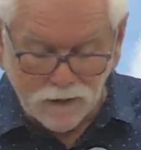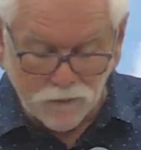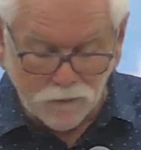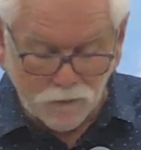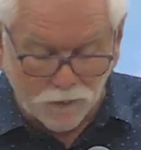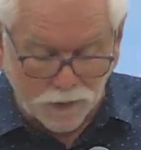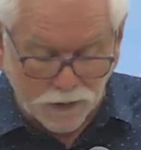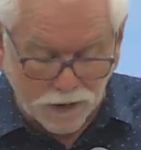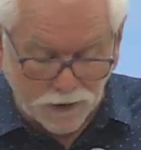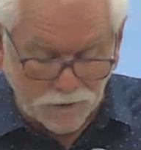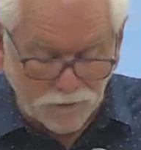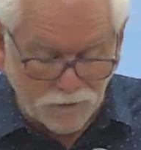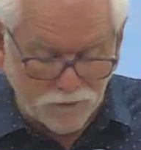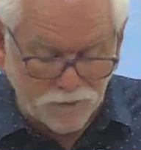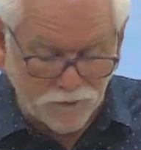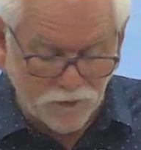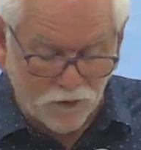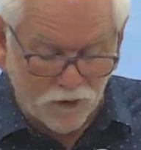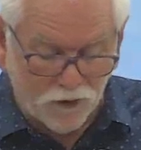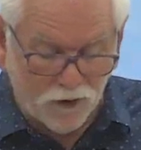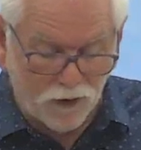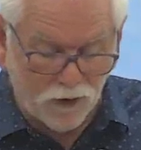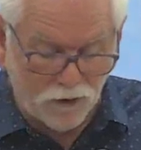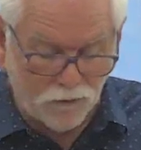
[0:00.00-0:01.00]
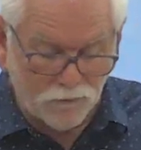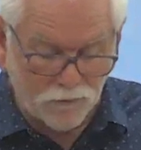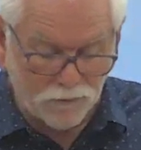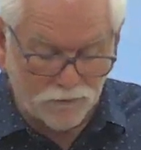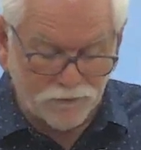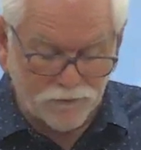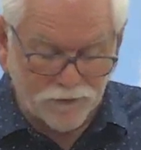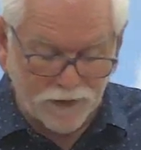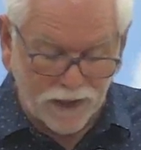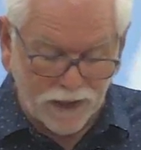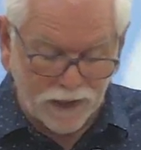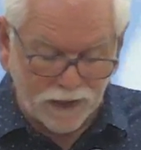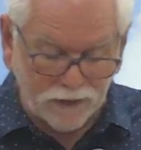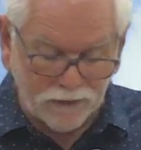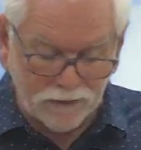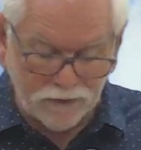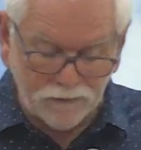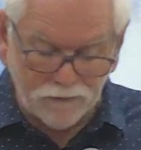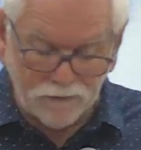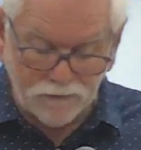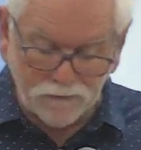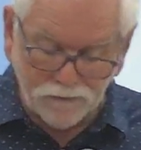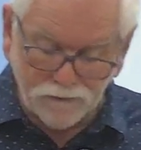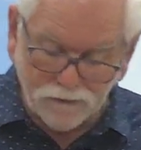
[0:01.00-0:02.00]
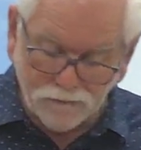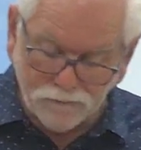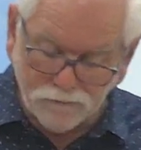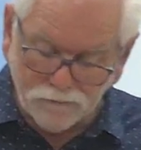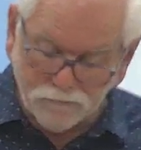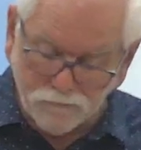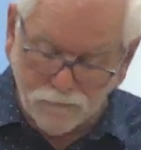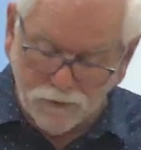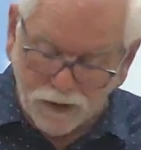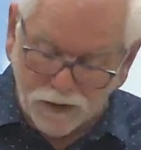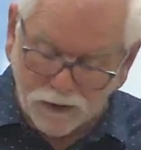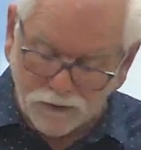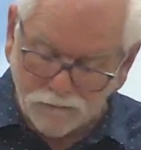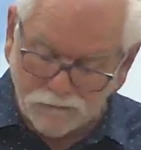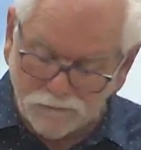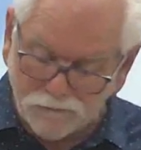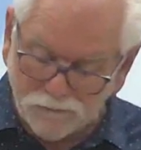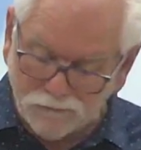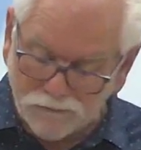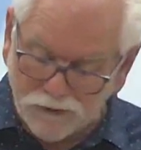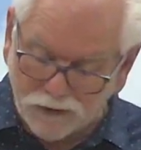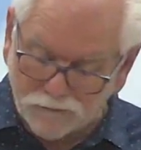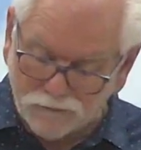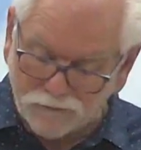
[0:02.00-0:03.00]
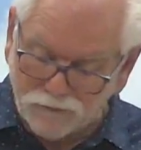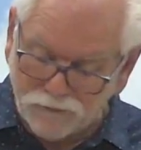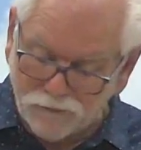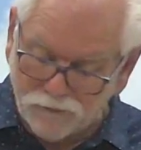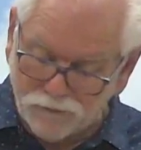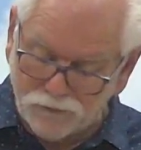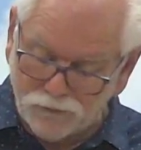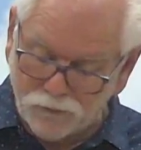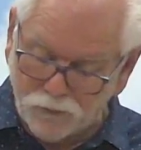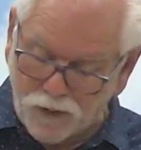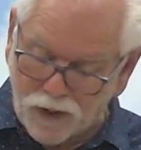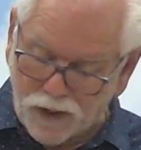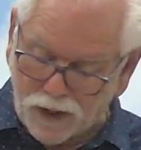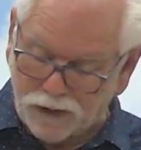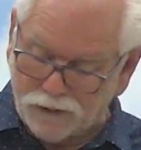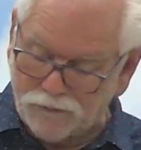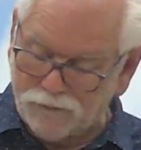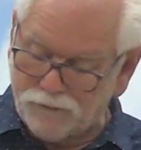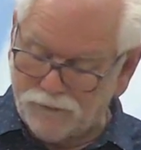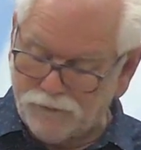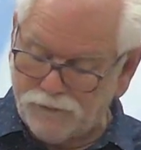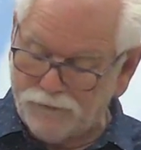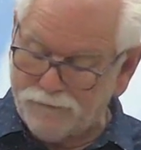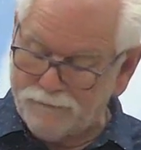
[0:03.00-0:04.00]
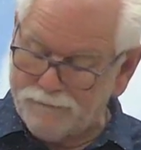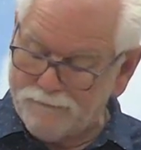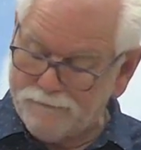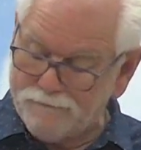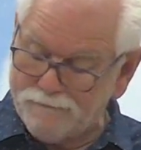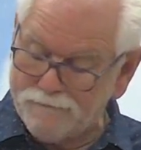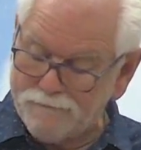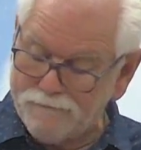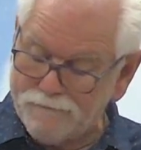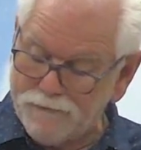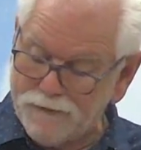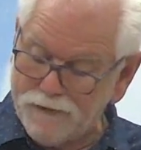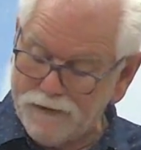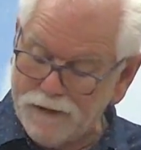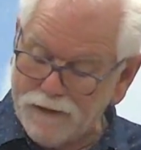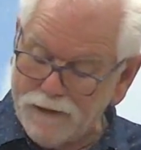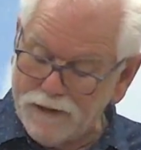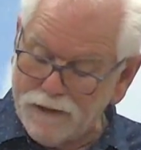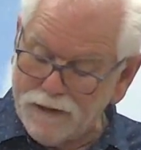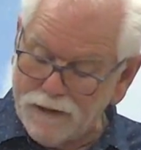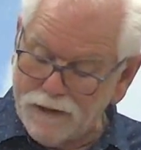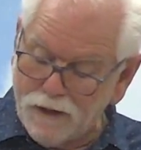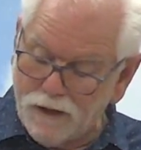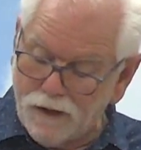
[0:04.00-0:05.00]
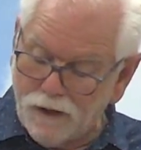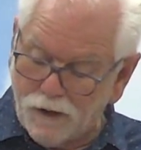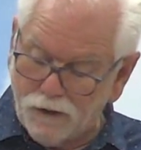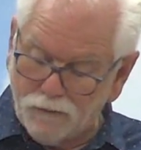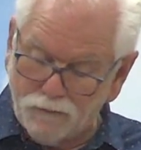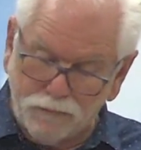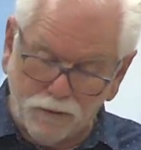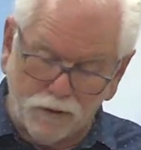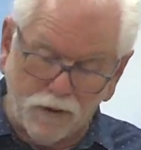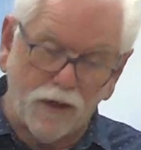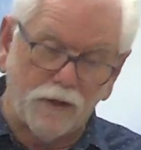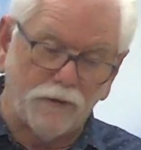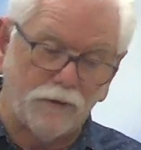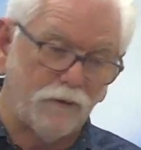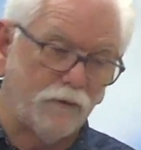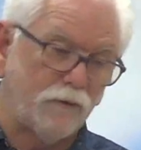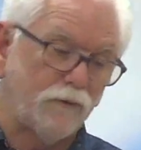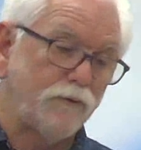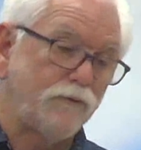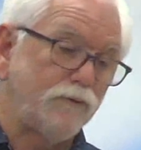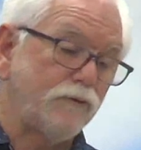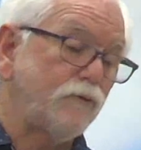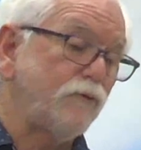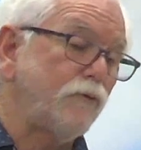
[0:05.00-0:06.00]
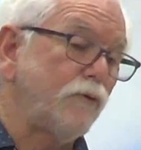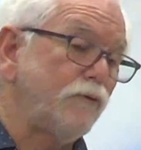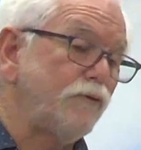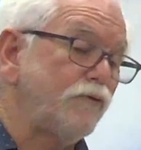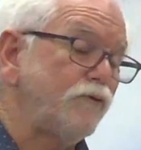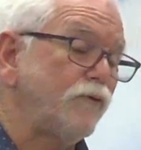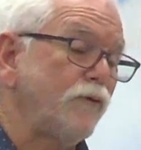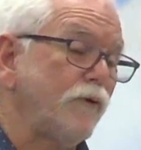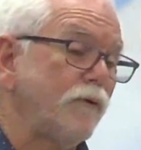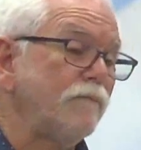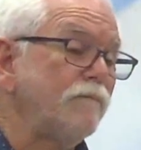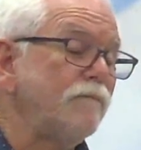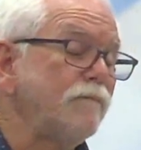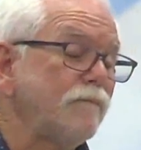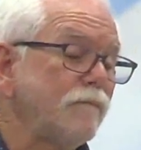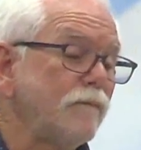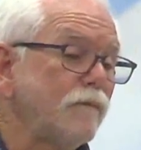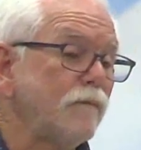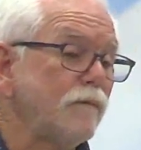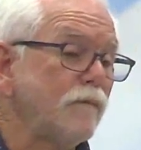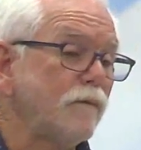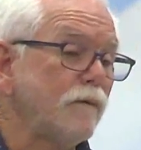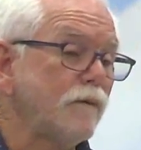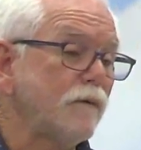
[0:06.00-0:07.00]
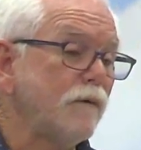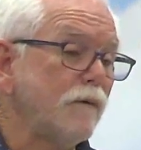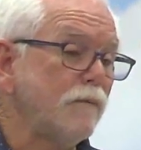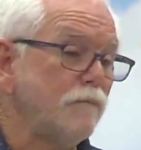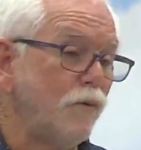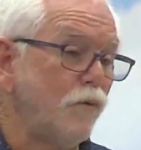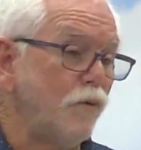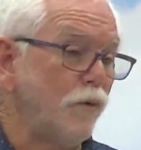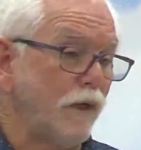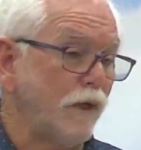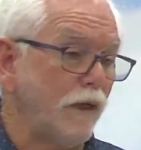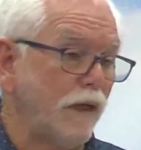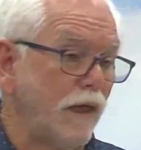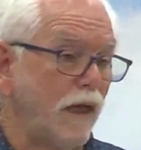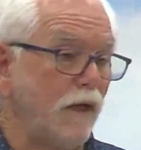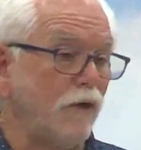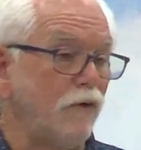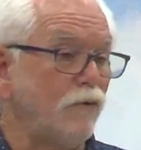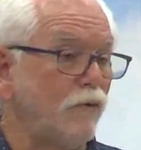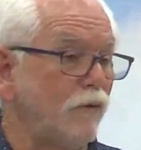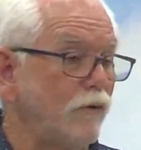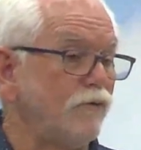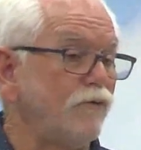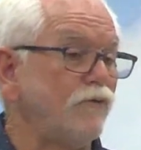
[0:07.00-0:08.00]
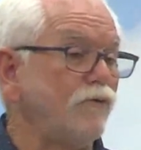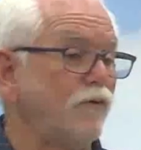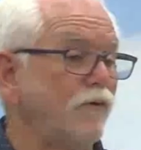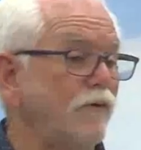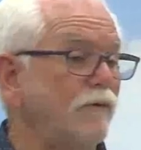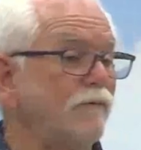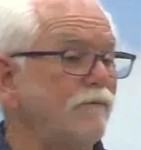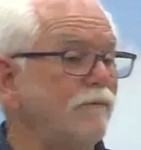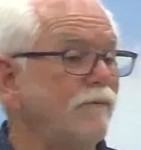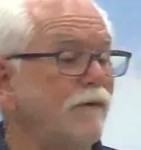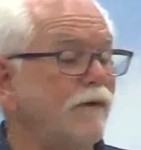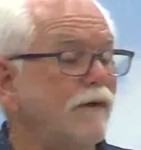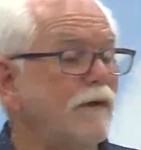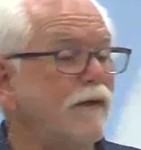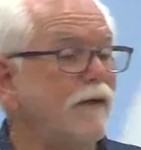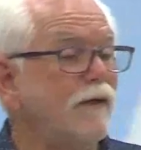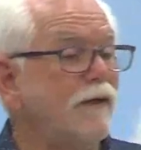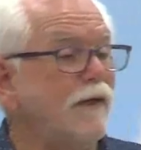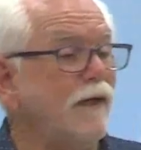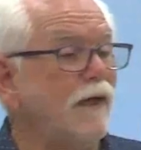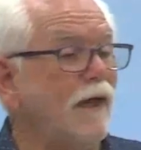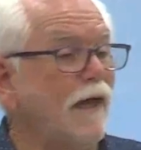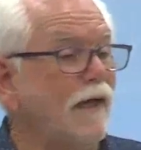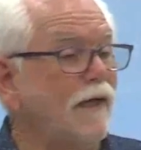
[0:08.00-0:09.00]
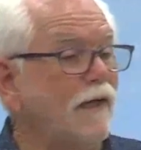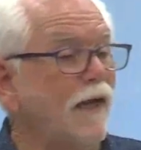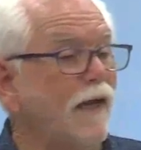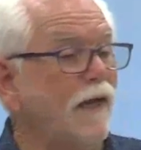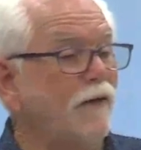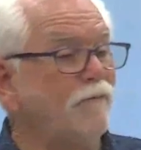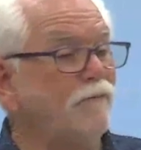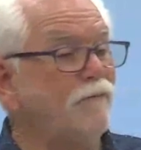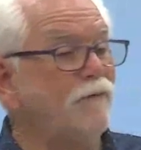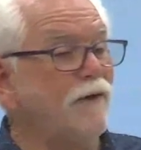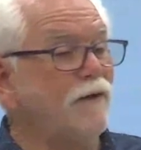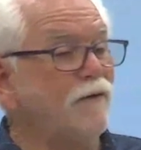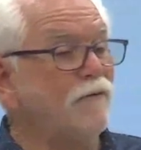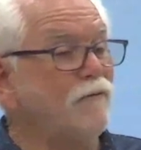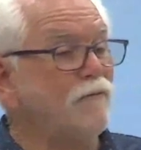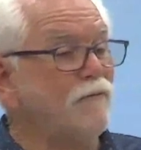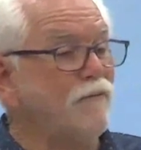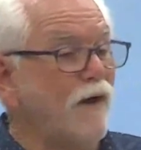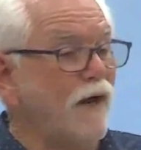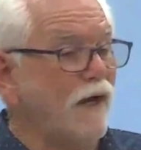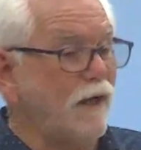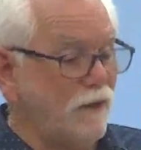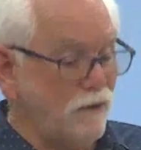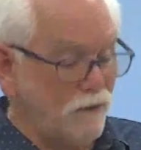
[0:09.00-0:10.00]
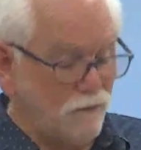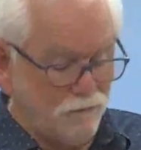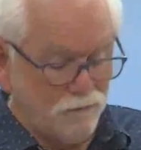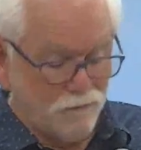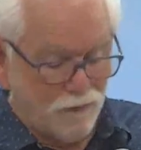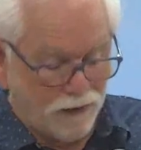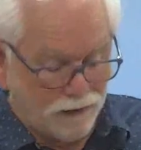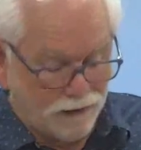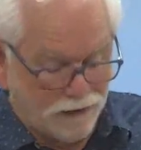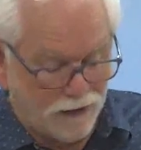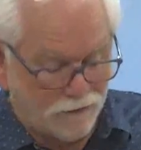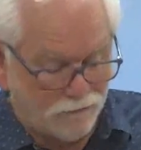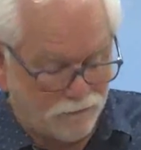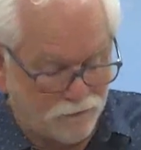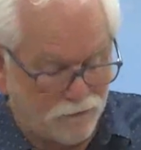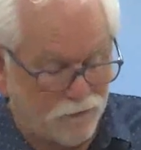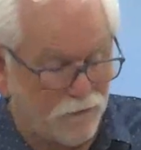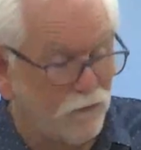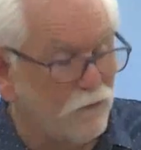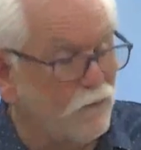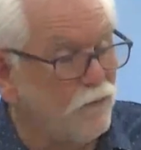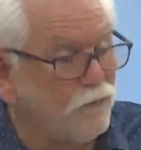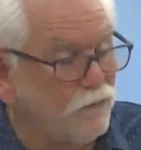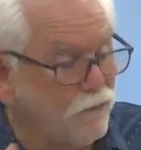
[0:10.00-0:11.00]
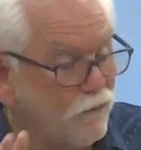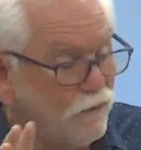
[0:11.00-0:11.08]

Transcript: what I saw was that my nephew's wife, her brother is a Christian, born again Christian, and had invited my nephew,